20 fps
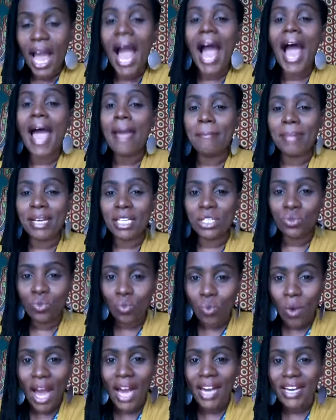I must
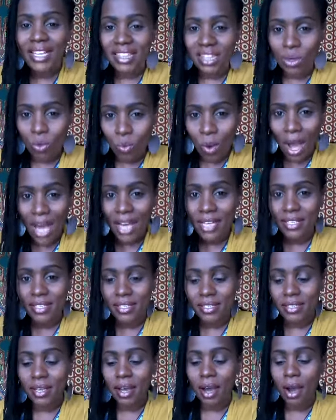work the
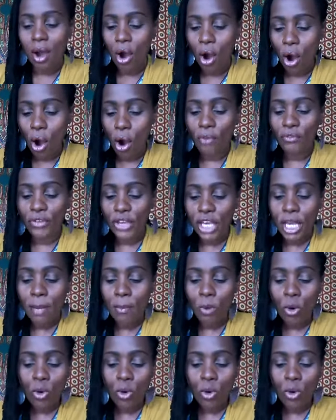works of him